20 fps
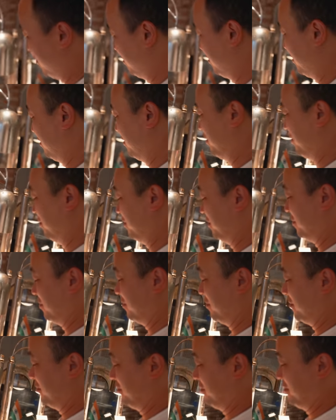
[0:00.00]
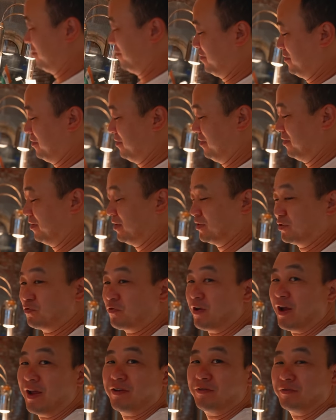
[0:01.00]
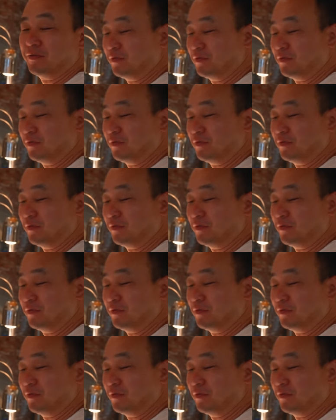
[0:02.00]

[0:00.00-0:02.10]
Gotta get to the east. That's right.